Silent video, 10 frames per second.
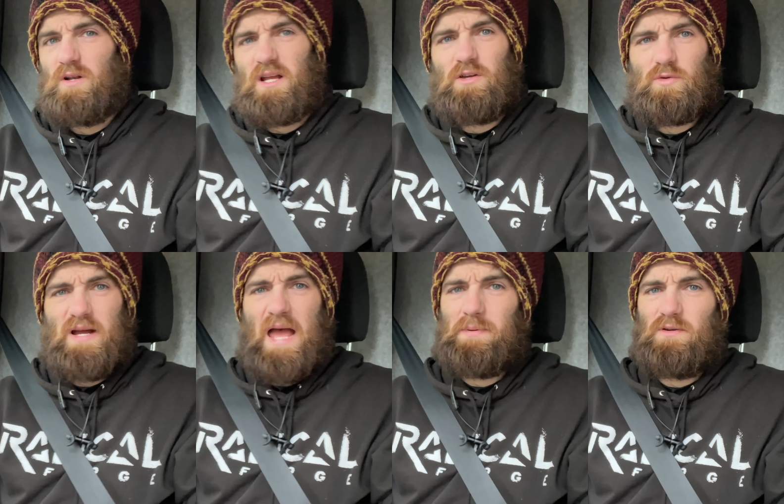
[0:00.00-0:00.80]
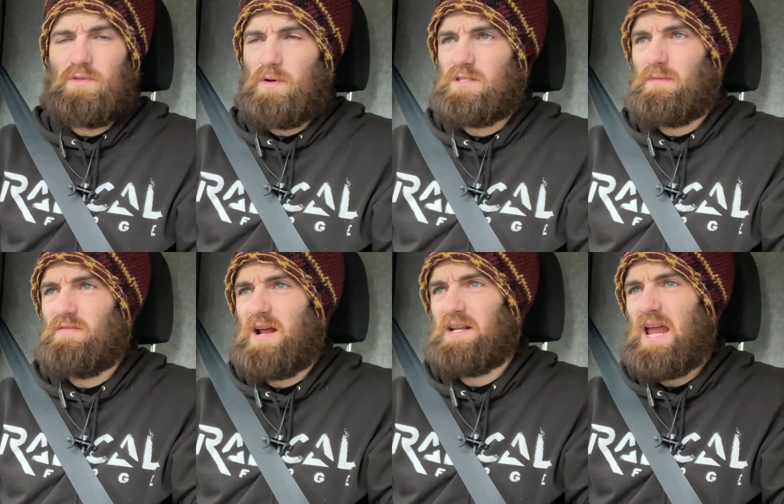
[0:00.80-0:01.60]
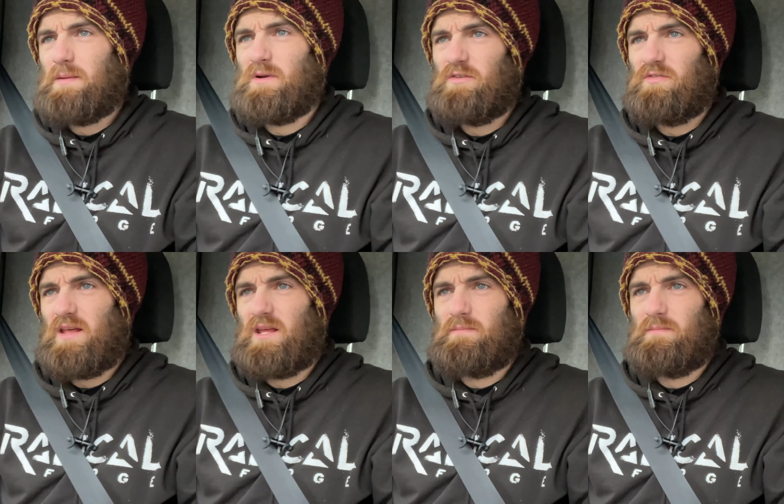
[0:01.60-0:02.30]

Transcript: Like, I was quite happy with the ones my van came with, and then